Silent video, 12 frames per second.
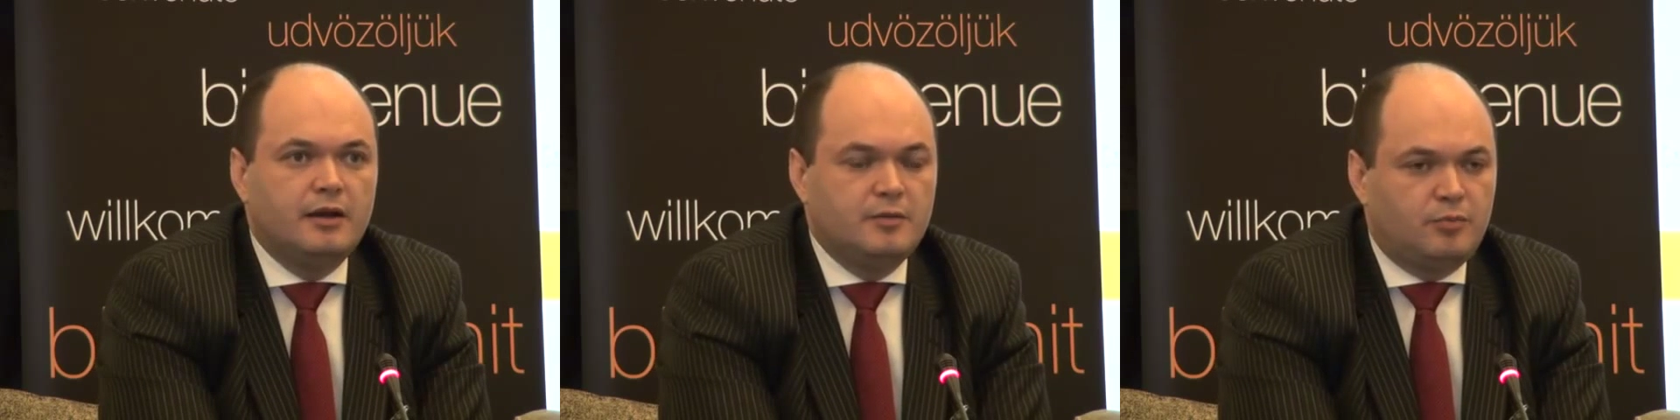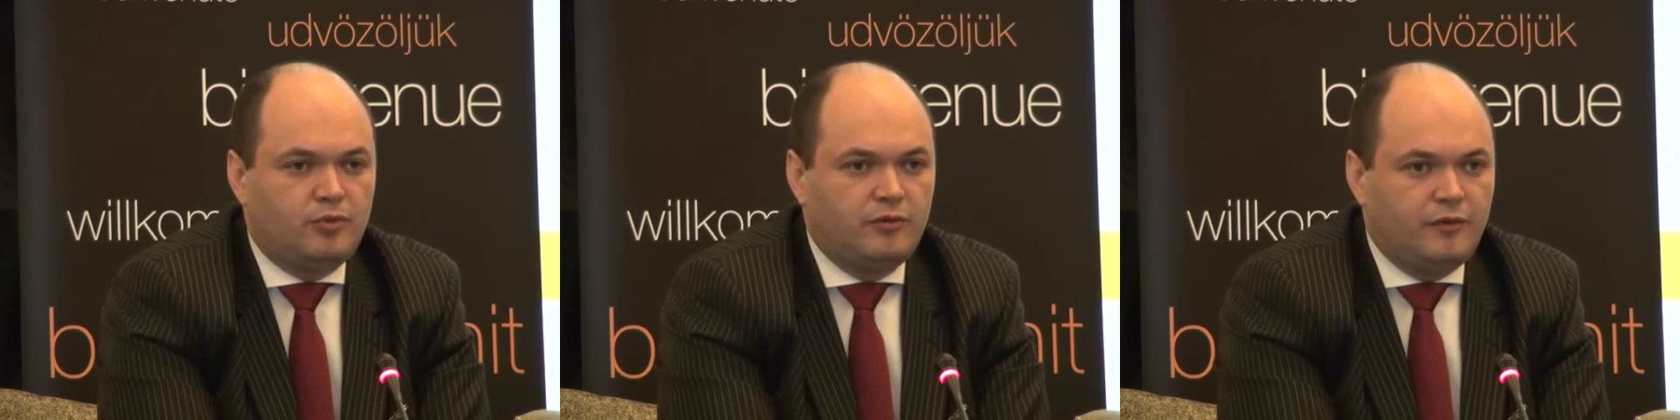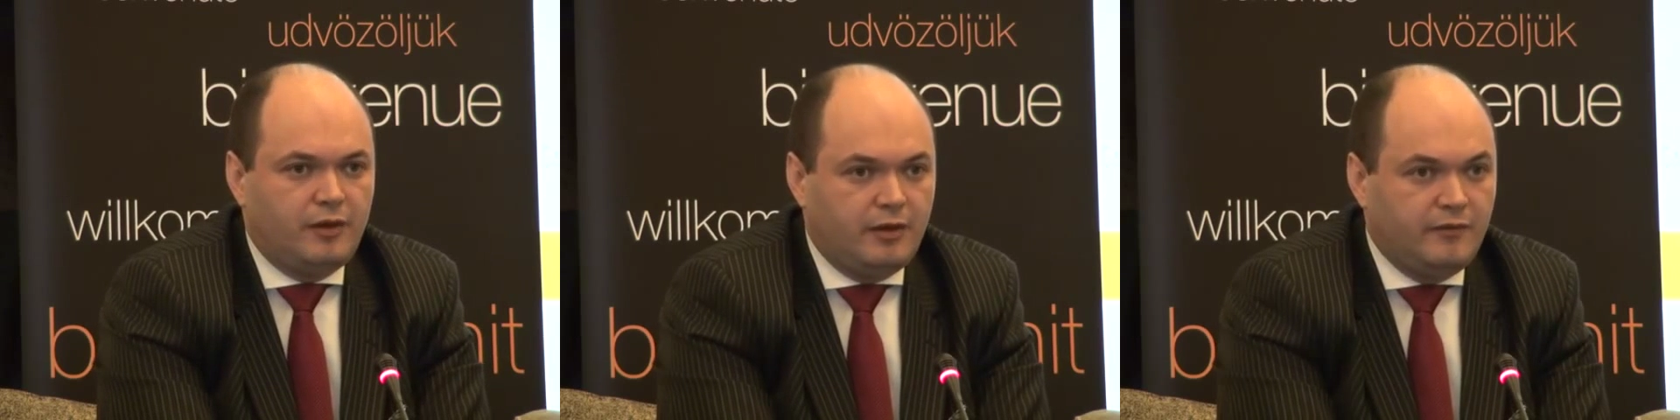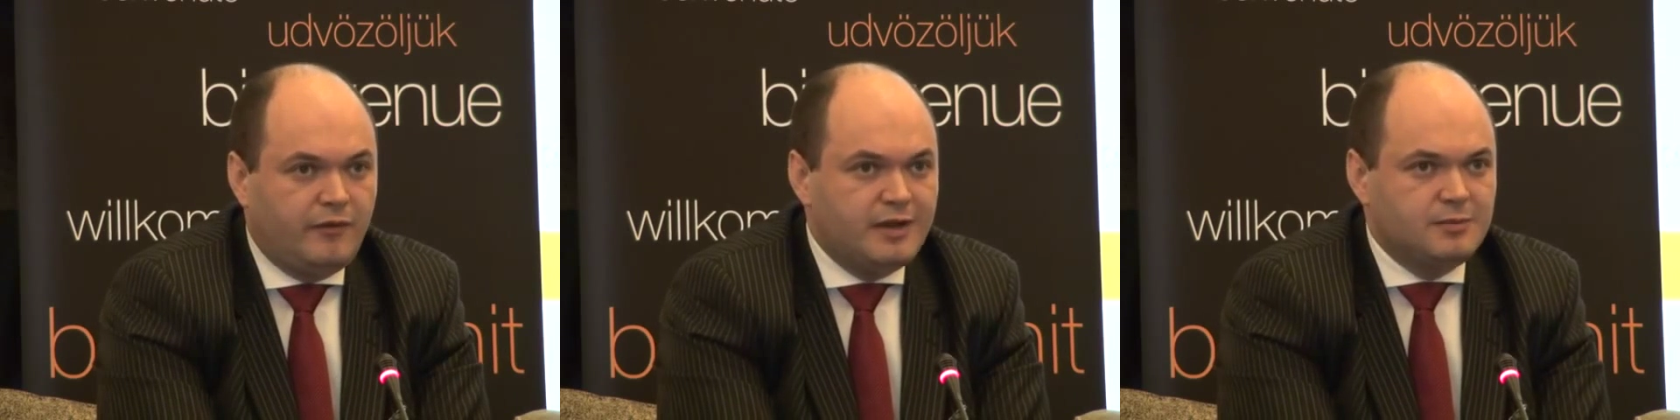an improving
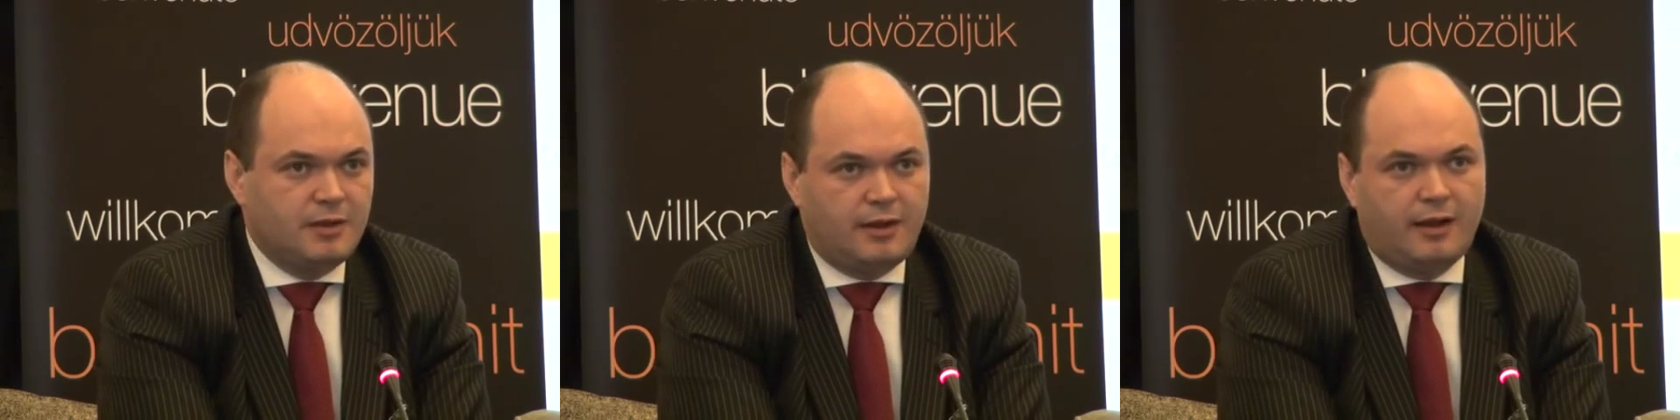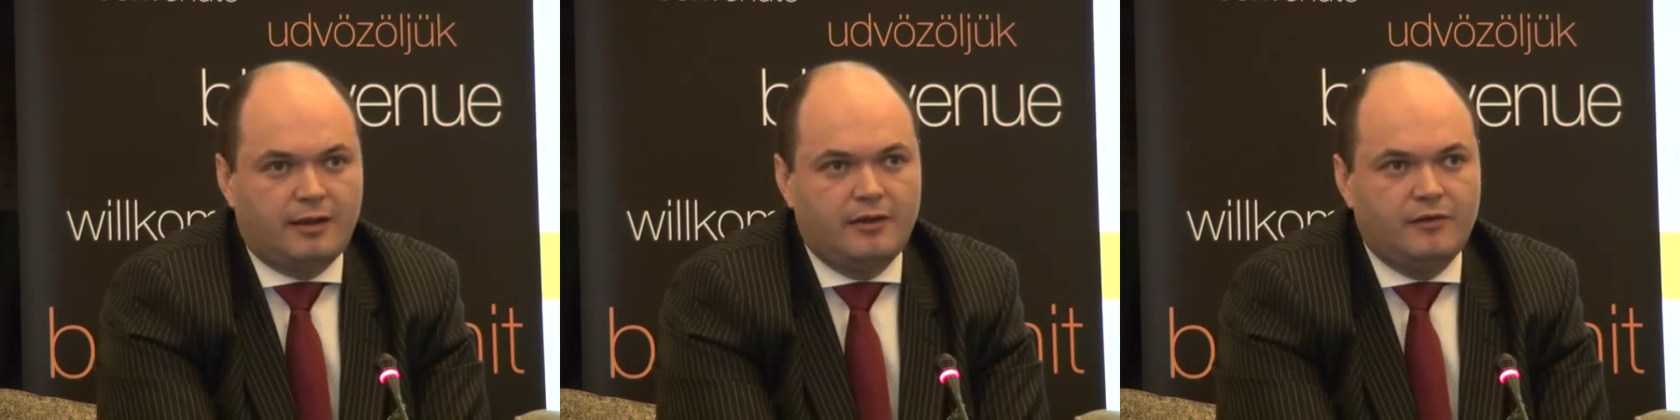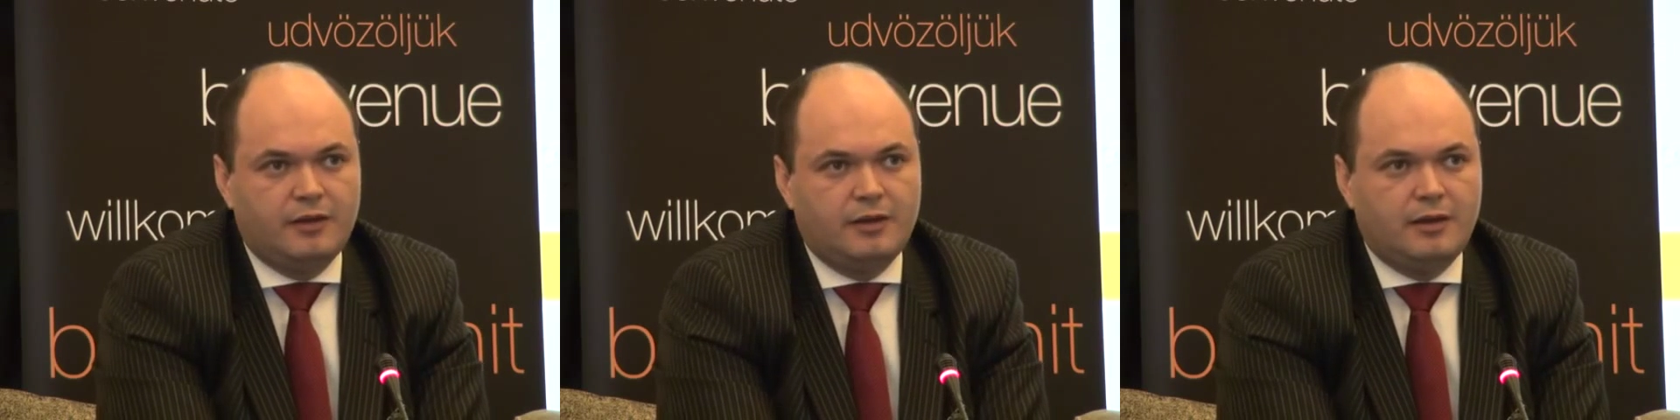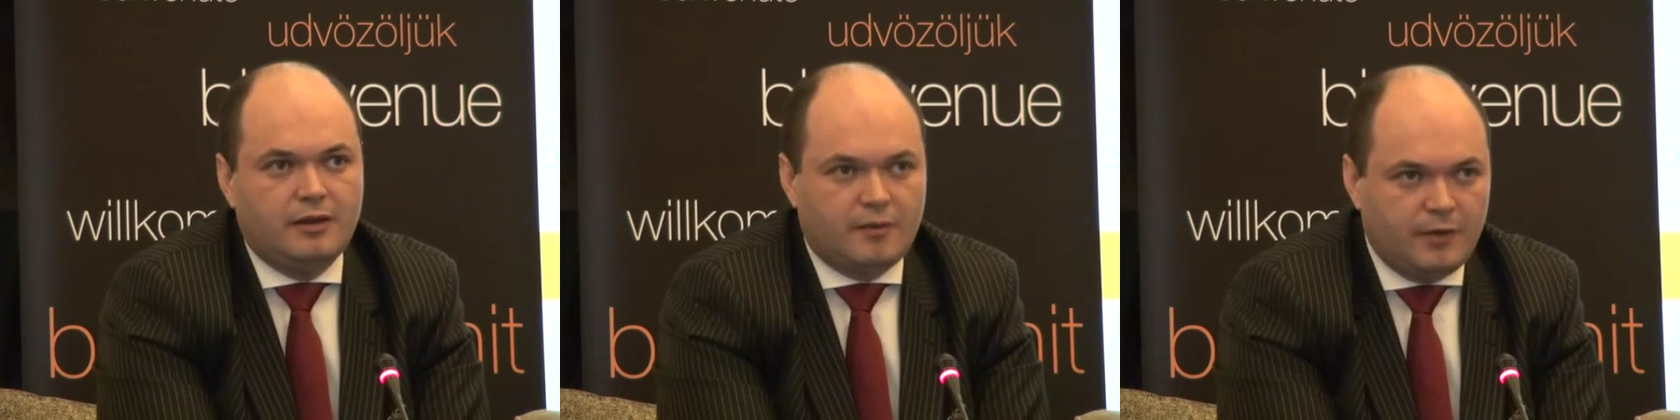investment
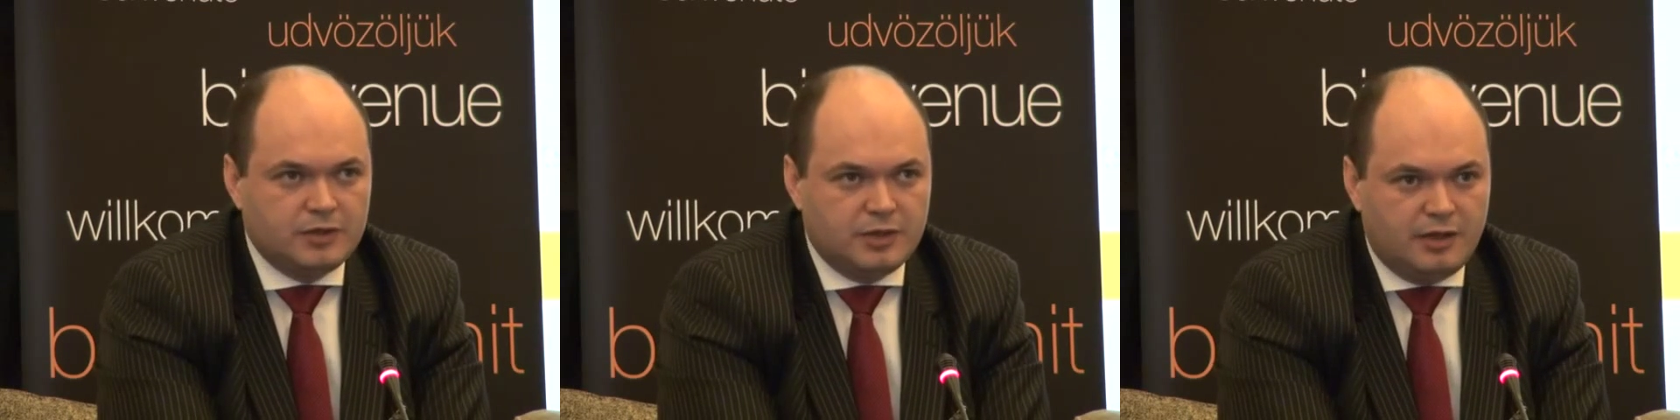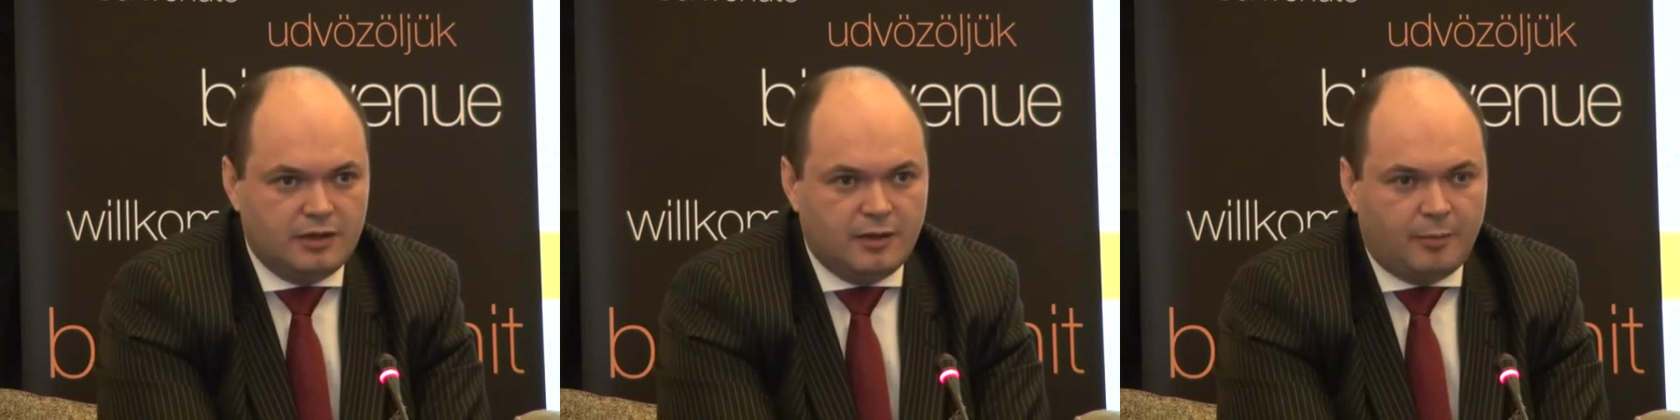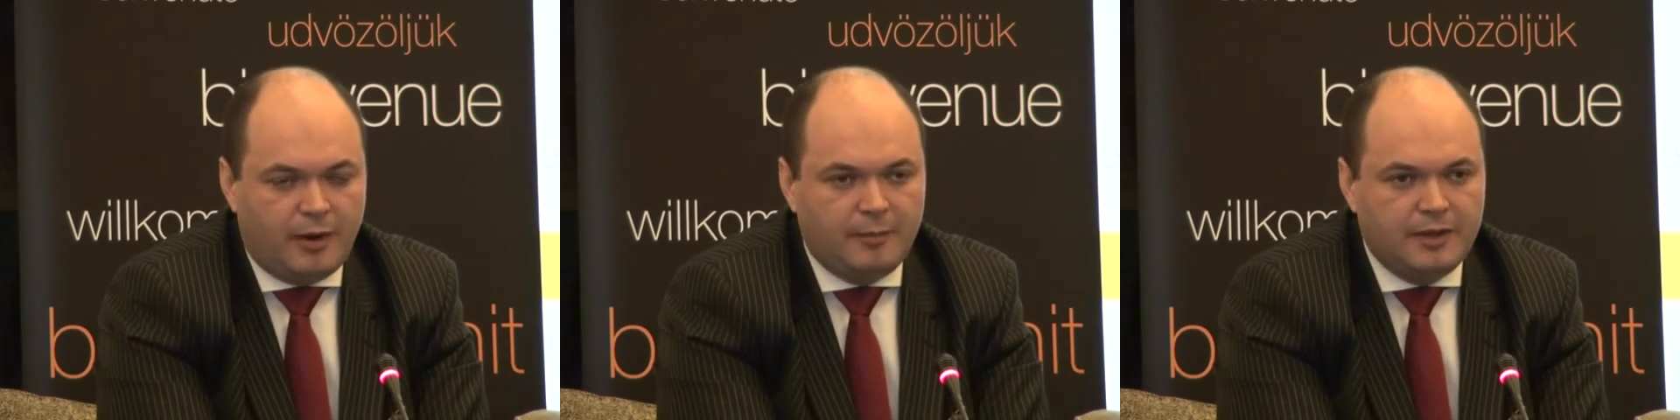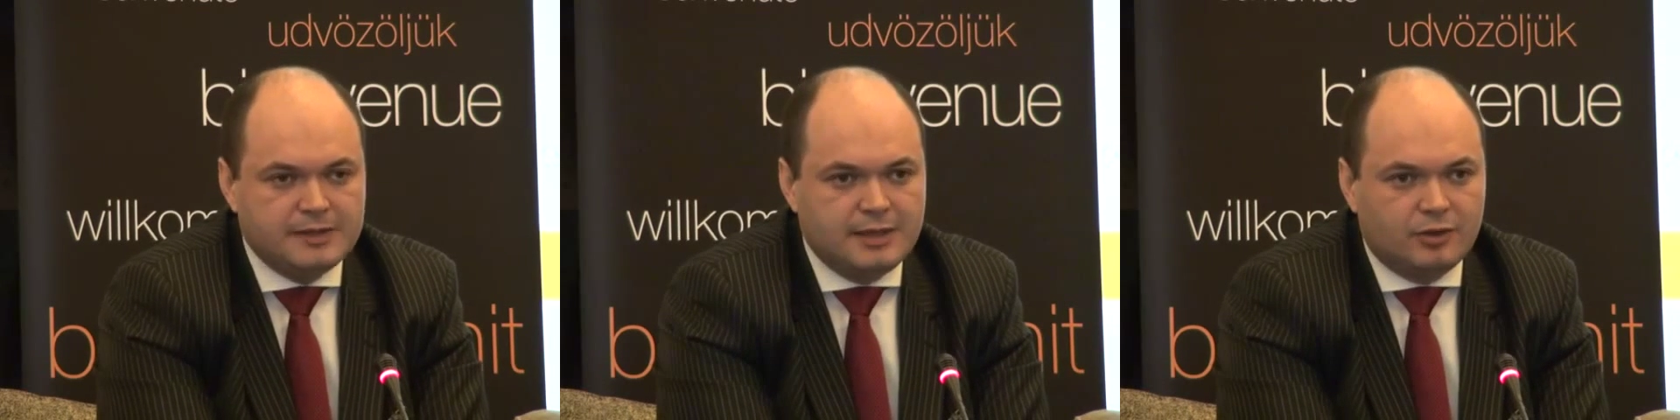activity, especially in the
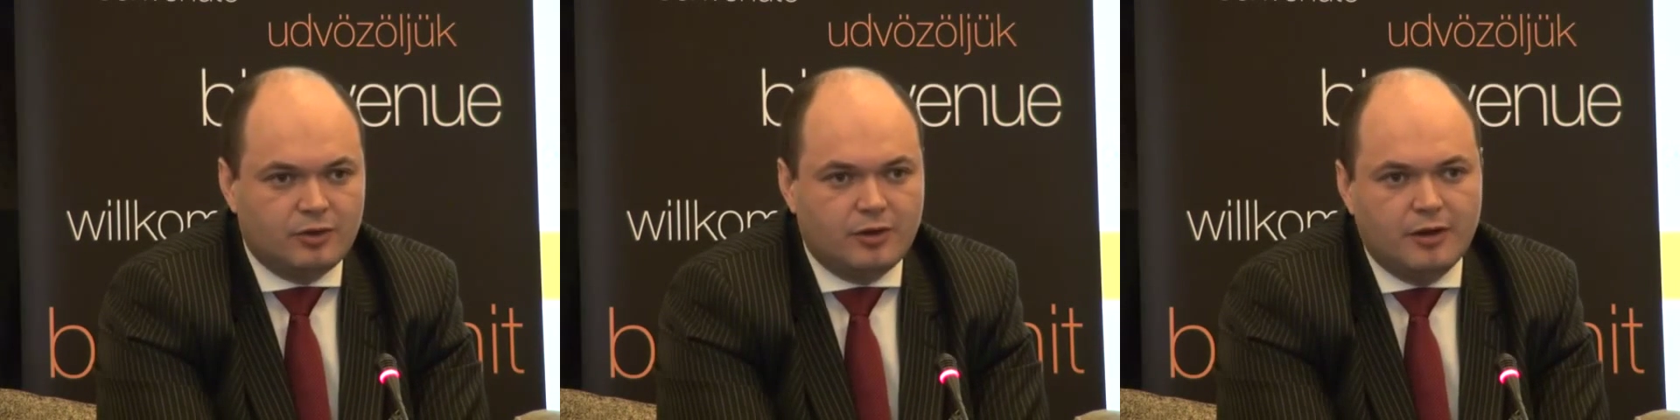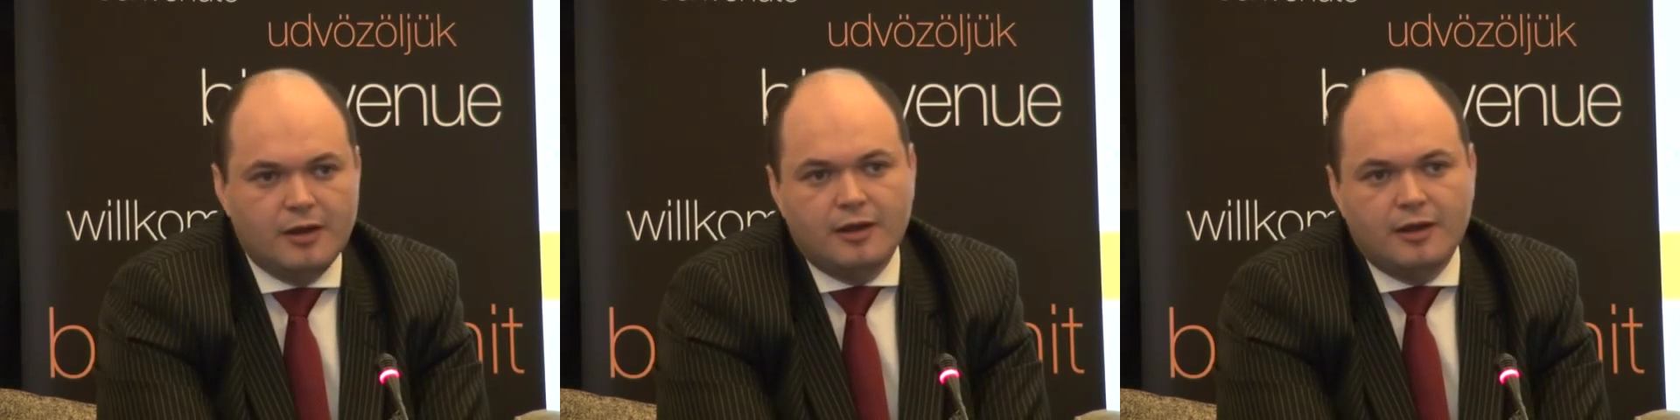public sector.